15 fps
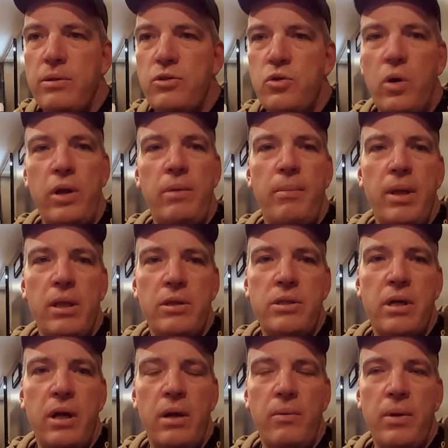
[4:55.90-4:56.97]
Joined the
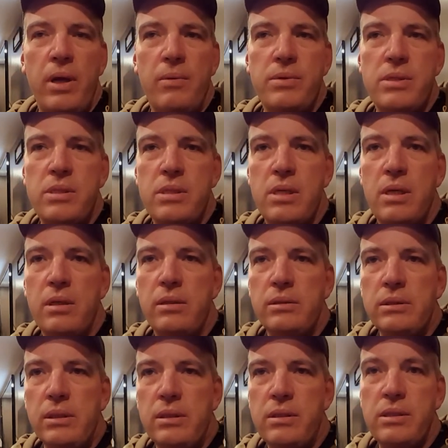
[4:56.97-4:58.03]
military when I was
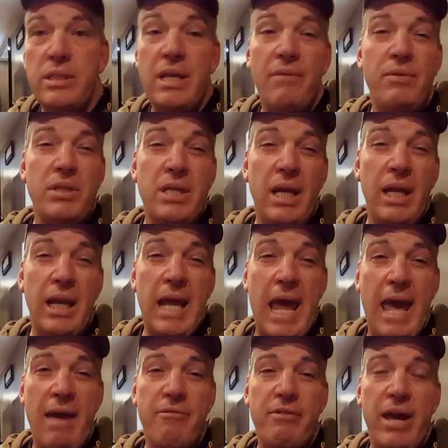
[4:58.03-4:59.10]
17 and a
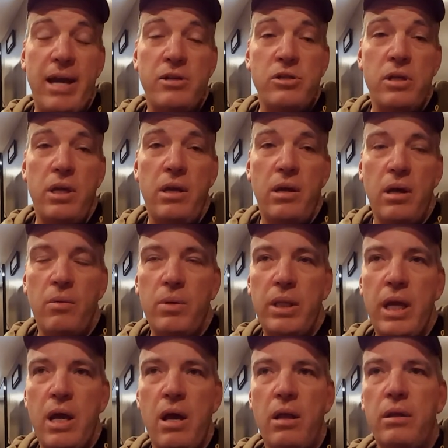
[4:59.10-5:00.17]
half, actually, on what
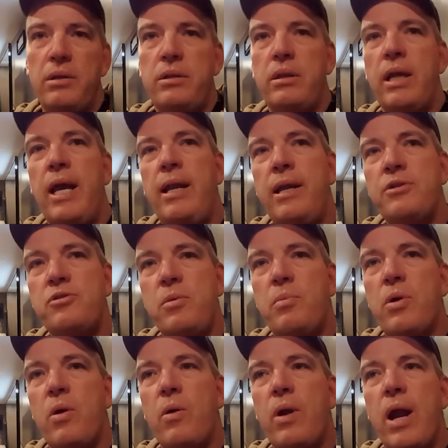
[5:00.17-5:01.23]
they call a delayed entry
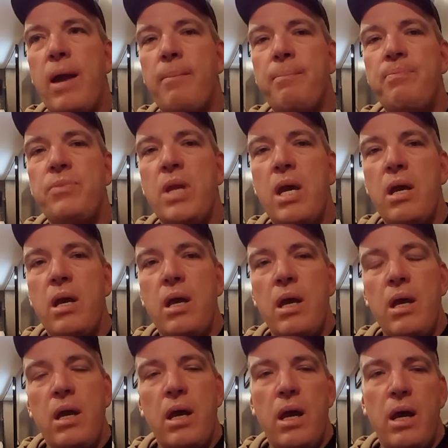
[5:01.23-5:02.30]
program.
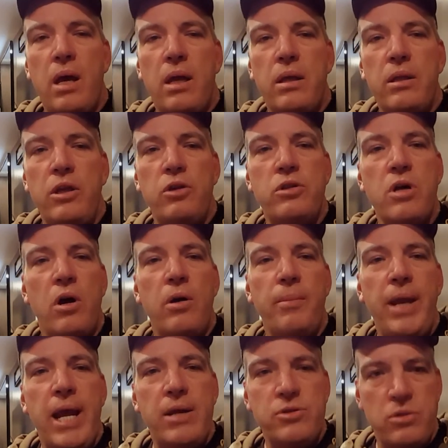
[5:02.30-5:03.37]
The Utah
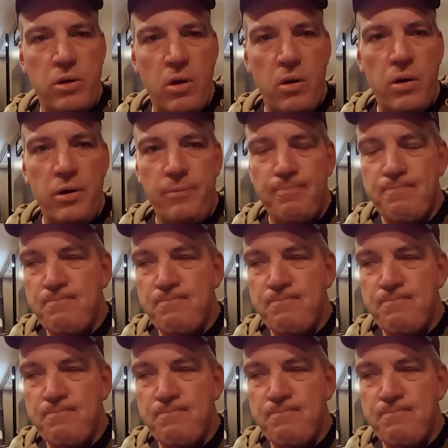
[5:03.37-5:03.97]
Army National Guard.